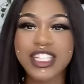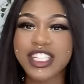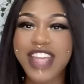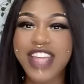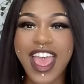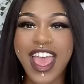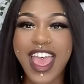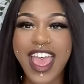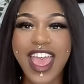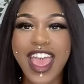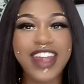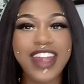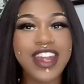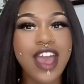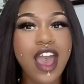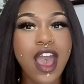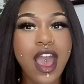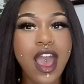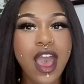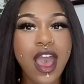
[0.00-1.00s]

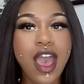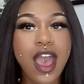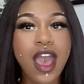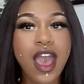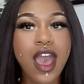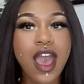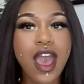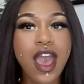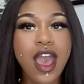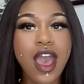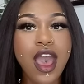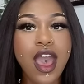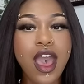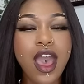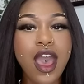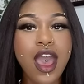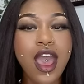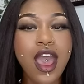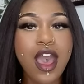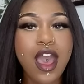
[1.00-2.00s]

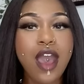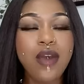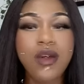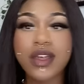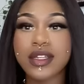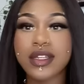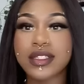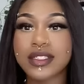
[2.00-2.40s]
channel.